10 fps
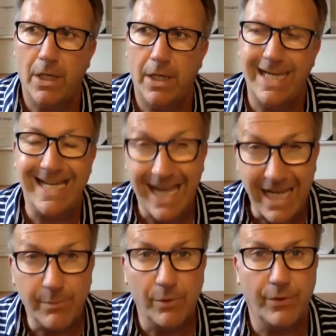
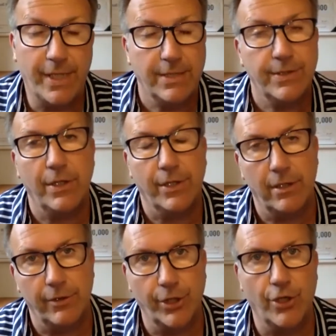enable the
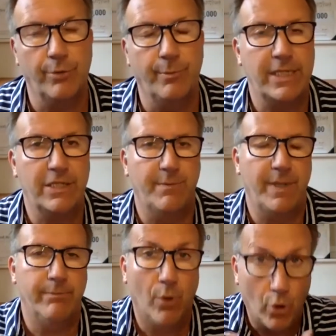circular economy to
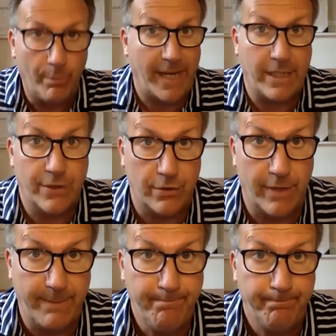be more
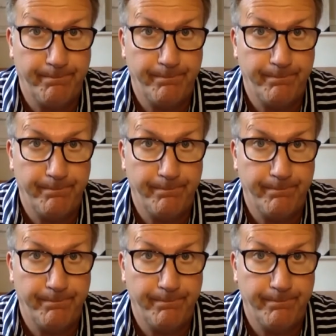mainstream,